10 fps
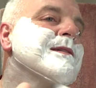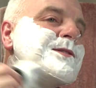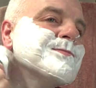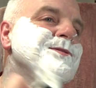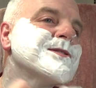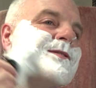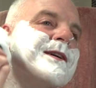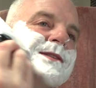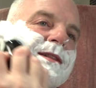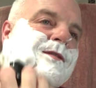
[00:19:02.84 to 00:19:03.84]
This one still
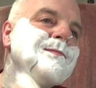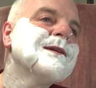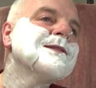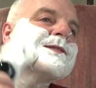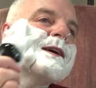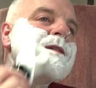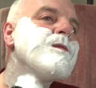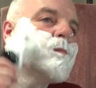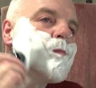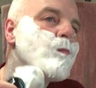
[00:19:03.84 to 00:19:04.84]
has a little bit of the
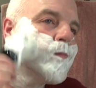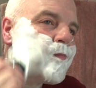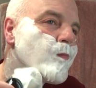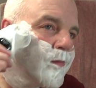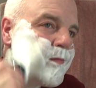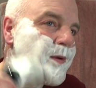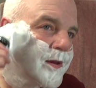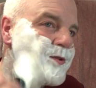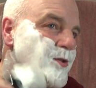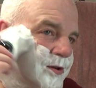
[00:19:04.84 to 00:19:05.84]
scent, but
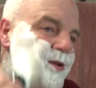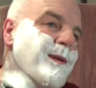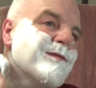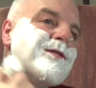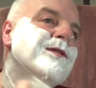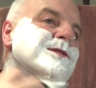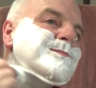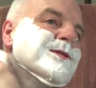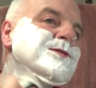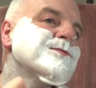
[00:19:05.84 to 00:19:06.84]
the newer tub I've got
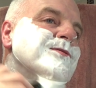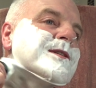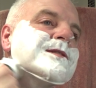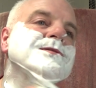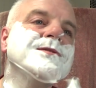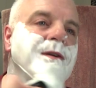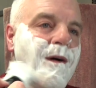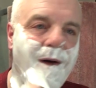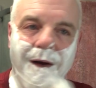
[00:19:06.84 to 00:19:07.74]
is much stronger, so.